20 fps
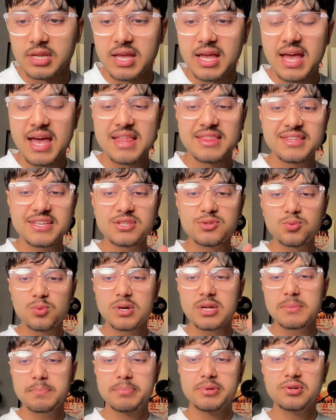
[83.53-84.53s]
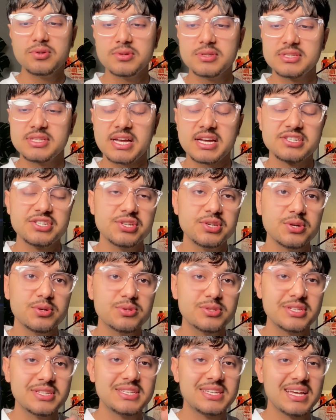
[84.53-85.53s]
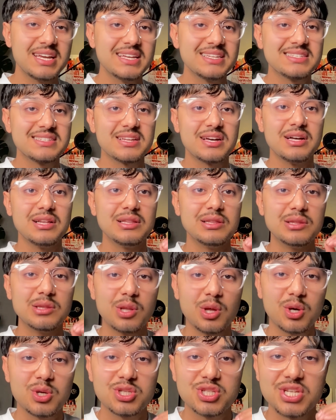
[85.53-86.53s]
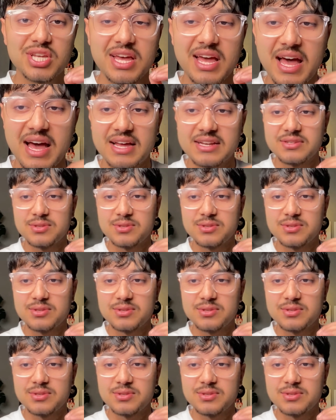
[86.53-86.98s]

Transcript: And this one build is actually going to test a lot at